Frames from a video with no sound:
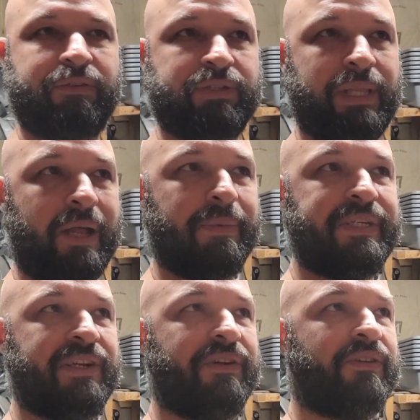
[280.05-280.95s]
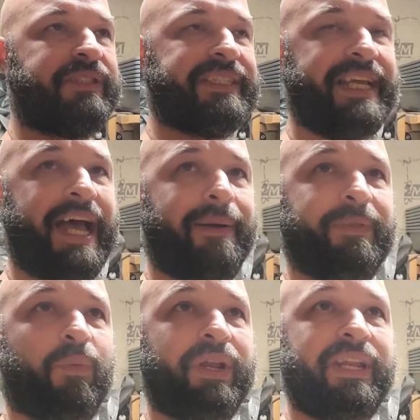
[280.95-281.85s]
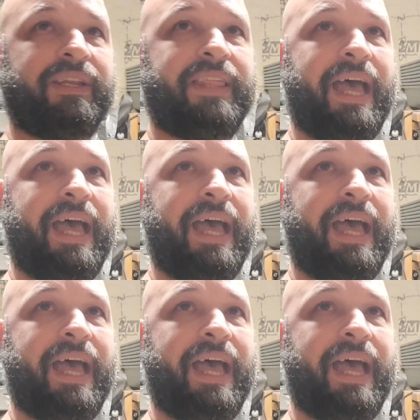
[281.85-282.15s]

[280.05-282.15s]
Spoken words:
there was a lot of materials and time that went into